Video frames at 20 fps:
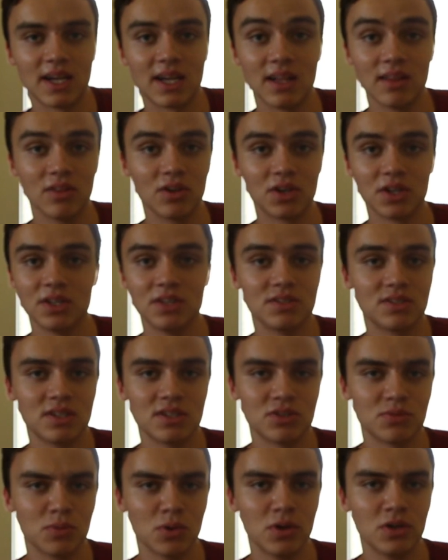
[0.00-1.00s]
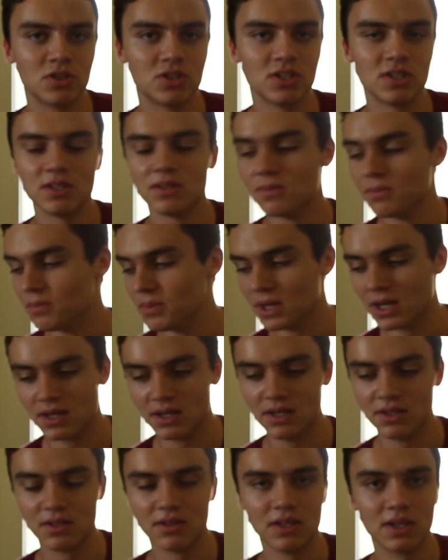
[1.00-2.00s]
I can look at it as inspiration, but I
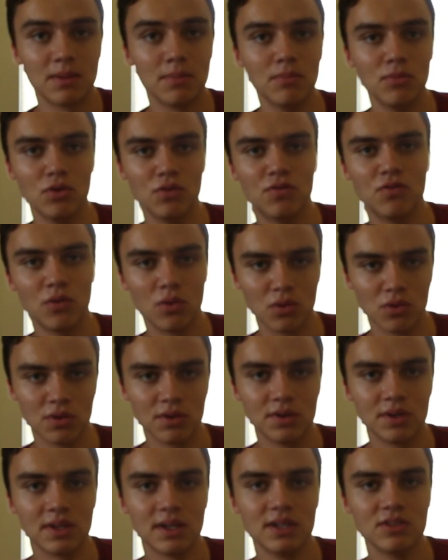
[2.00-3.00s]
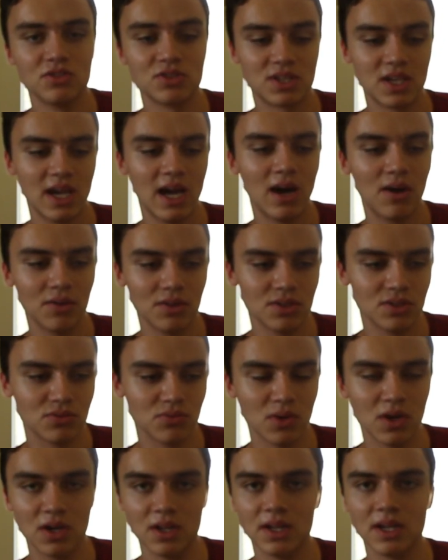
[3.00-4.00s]
need to like move forward and just get out of
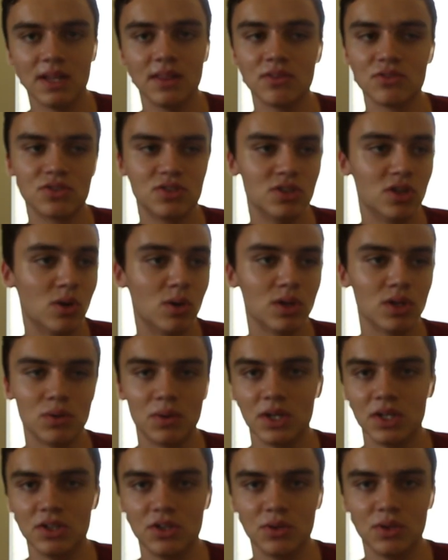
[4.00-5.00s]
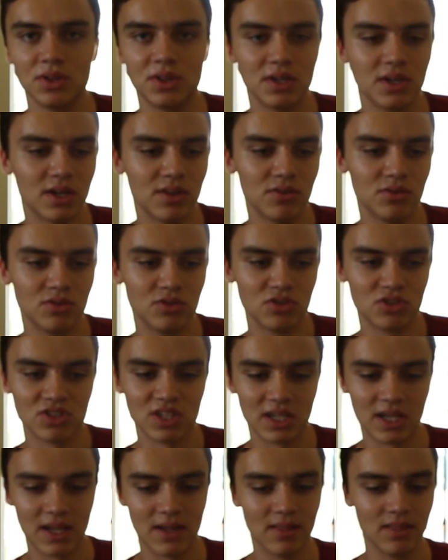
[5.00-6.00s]
this rut, and there's no other way to do it than to
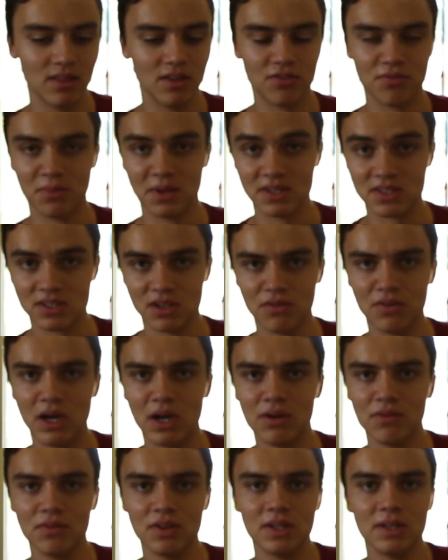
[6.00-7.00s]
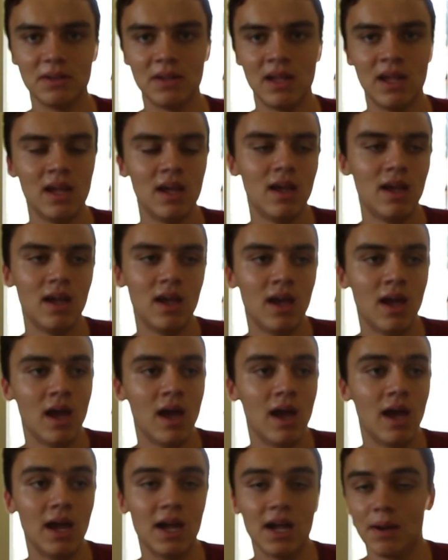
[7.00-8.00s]
just like lift myself out of it.
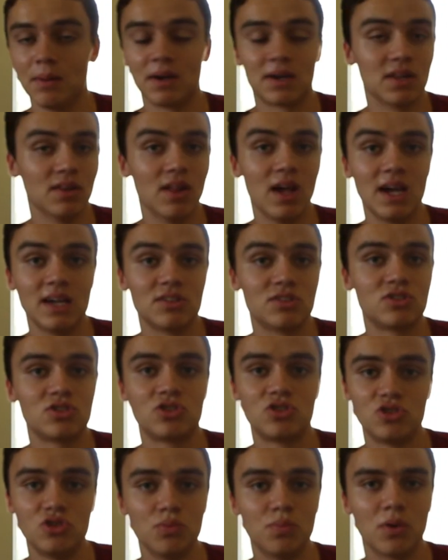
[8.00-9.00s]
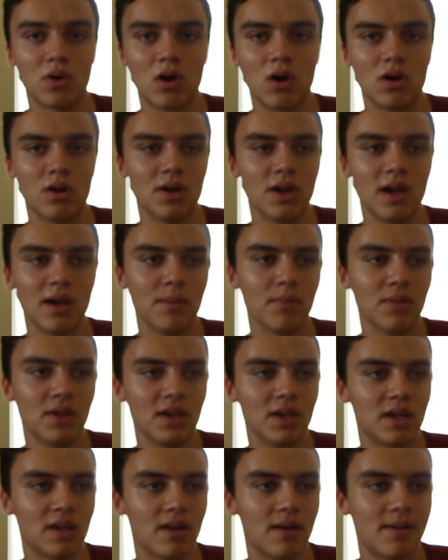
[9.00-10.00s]
And I'm not gonna lie, it's super hard. I'm
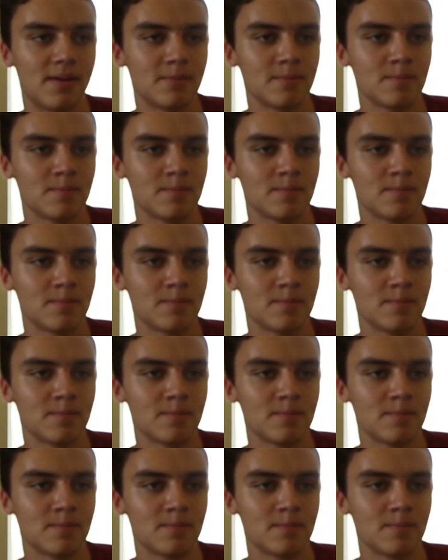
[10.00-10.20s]
like